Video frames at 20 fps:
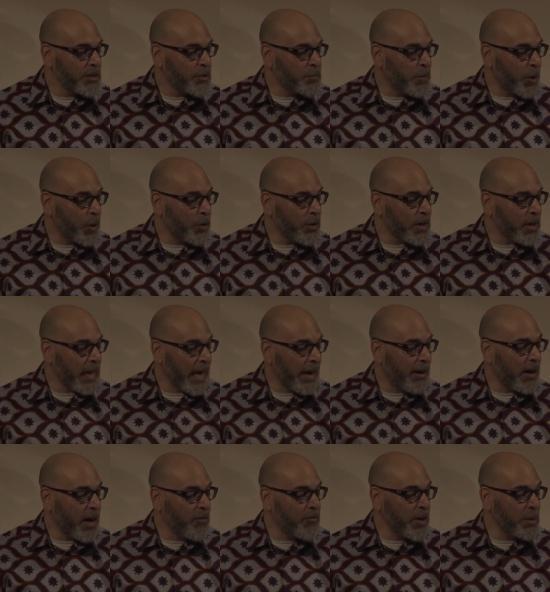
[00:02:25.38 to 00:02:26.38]
he spoke
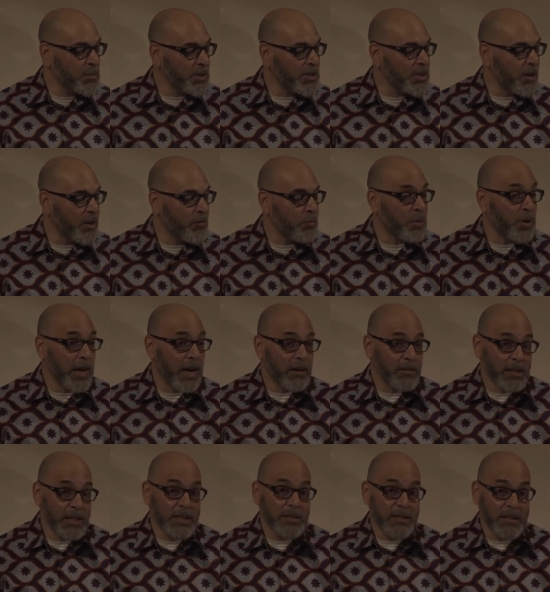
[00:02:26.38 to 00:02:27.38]
of himself
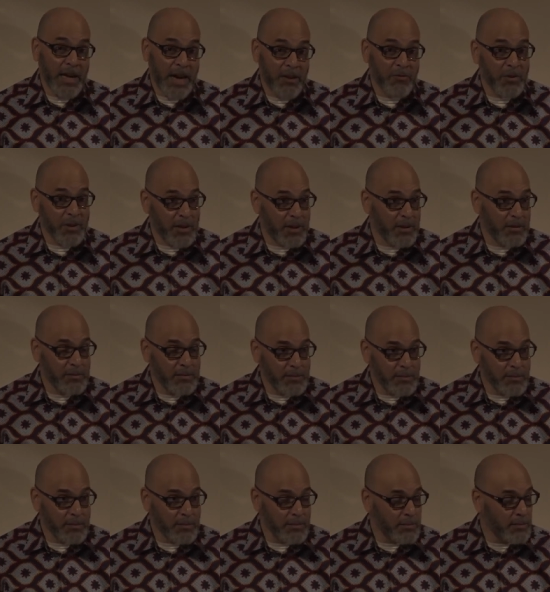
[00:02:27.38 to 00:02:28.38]
proudly as an African,
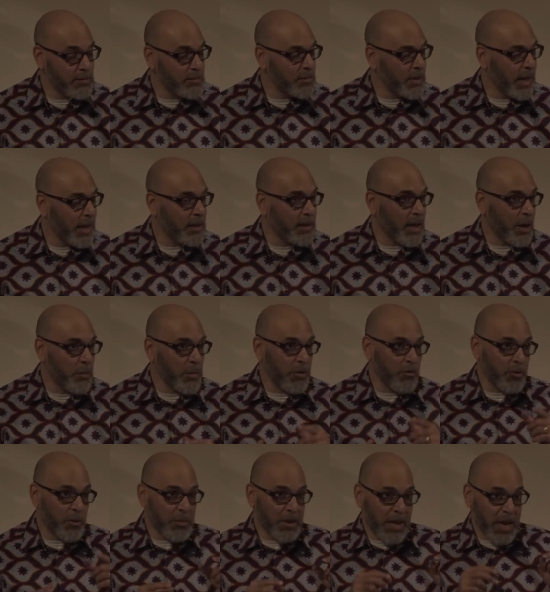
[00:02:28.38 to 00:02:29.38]
and coming
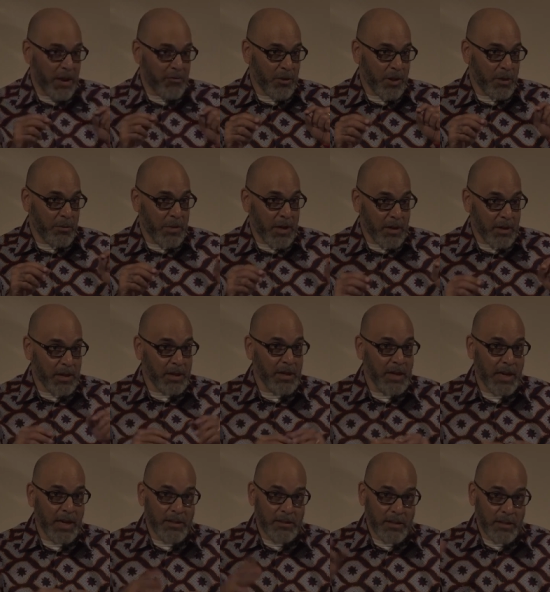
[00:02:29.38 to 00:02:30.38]
from the African-American
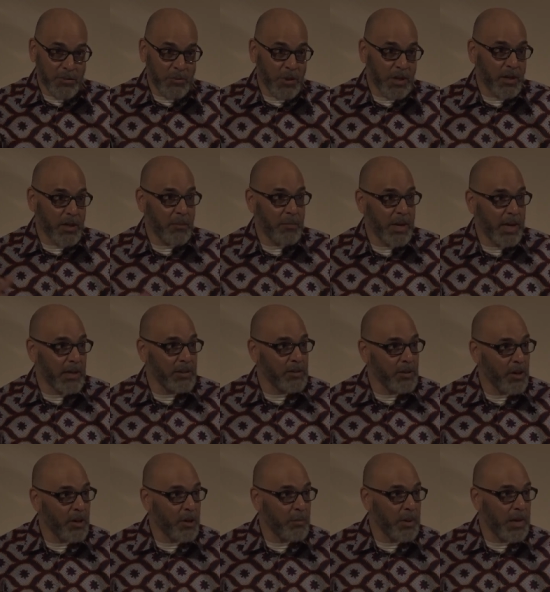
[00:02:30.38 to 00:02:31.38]
context, we can come back and
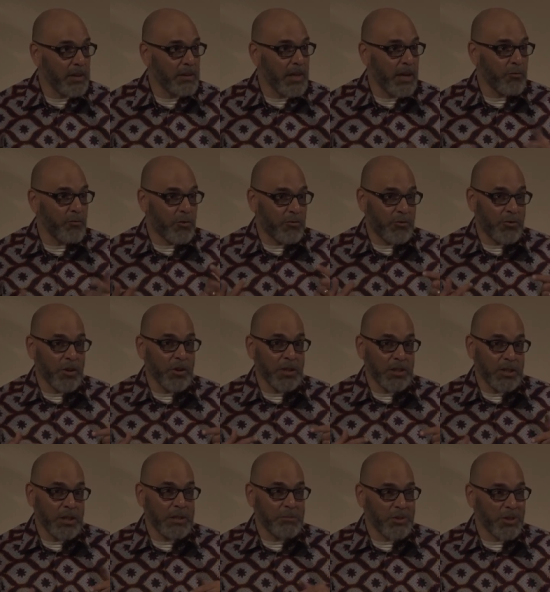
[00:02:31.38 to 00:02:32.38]
talk about that,
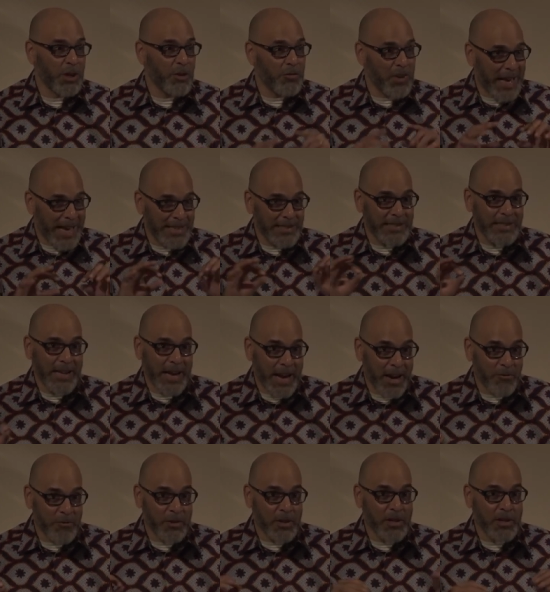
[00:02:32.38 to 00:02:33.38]
referring to himself as an
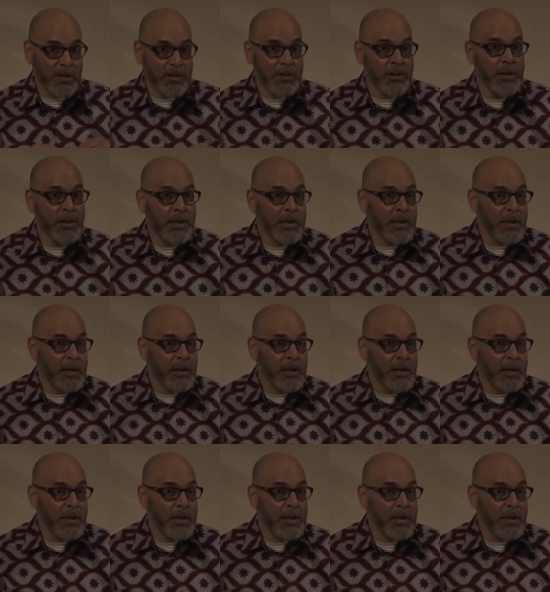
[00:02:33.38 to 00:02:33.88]
African,